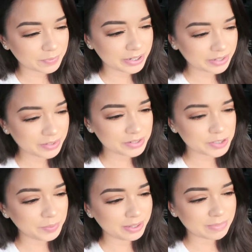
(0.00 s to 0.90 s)
when you're
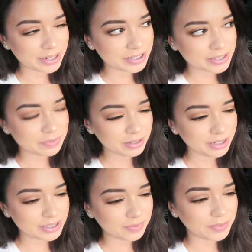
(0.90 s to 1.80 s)
not doing much, it's
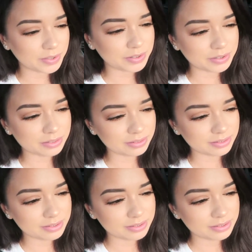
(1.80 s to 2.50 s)
really difficult